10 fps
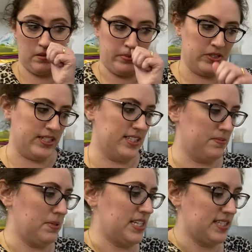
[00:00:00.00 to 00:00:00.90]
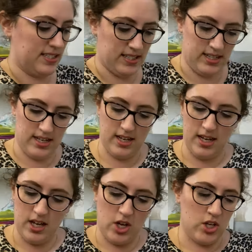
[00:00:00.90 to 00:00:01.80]
a bodice piece.
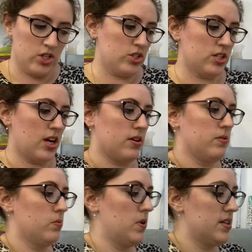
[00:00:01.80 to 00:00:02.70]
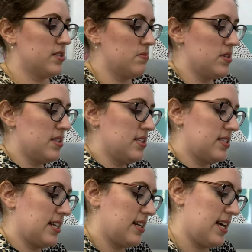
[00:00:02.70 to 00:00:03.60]
So whilst I'm doing this
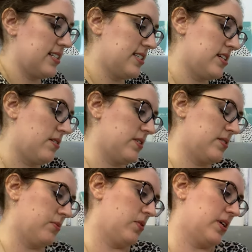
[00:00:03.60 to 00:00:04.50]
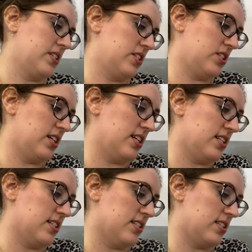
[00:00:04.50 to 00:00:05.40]
then, let's start with some
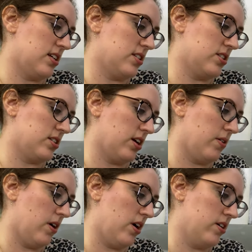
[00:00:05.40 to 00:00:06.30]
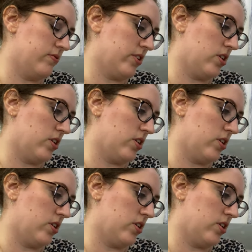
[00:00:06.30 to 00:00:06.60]
questions. So over